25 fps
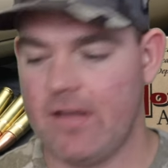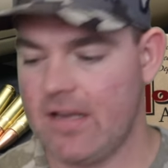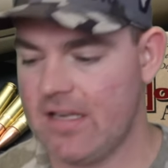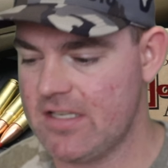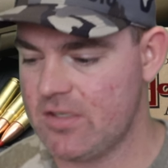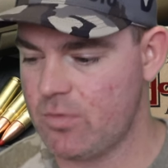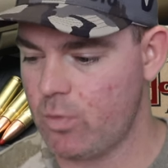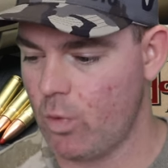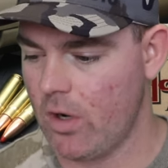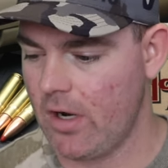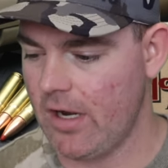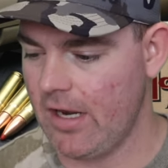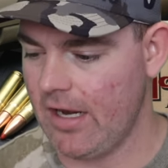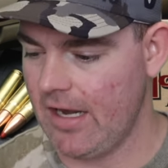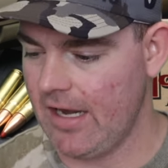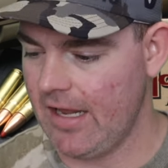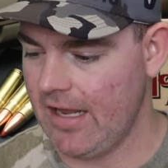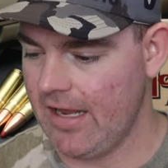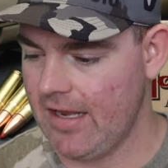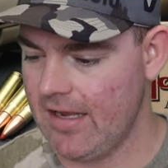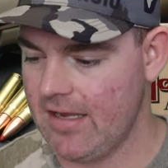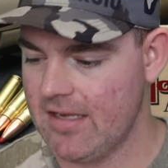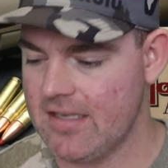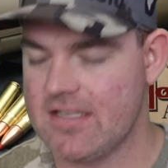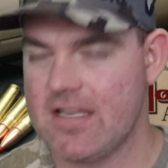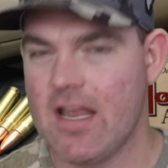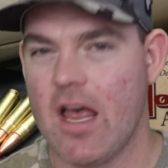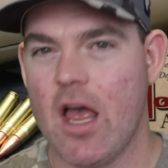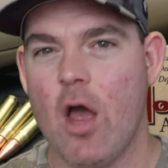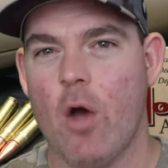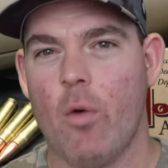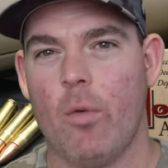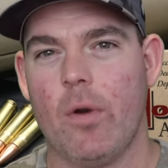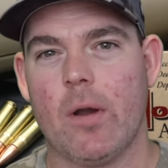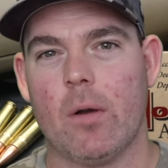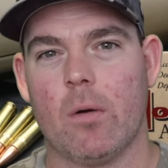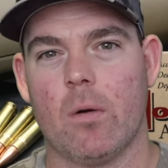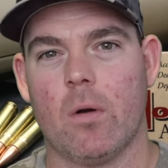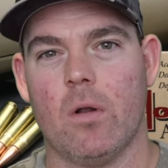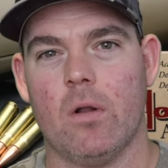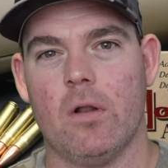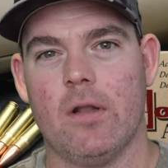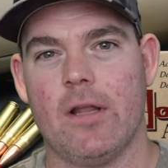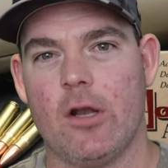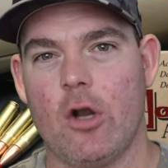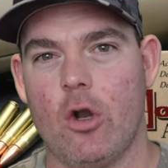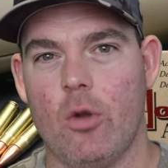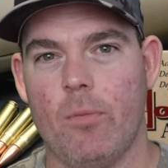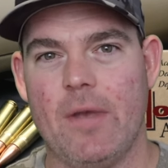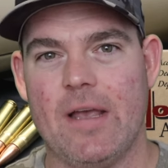is what it is. We were a
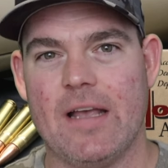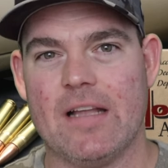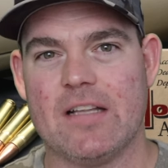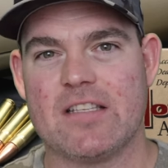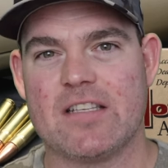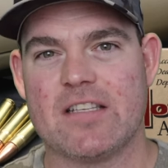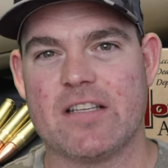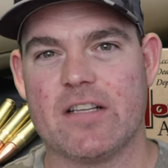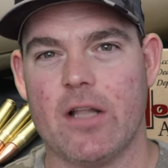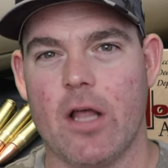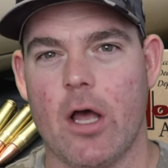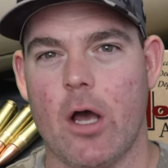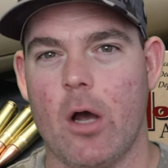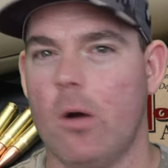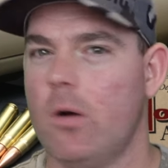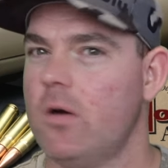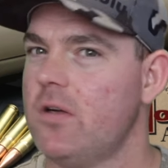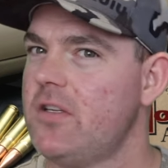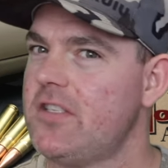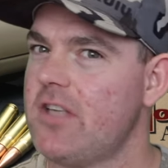little bit slow.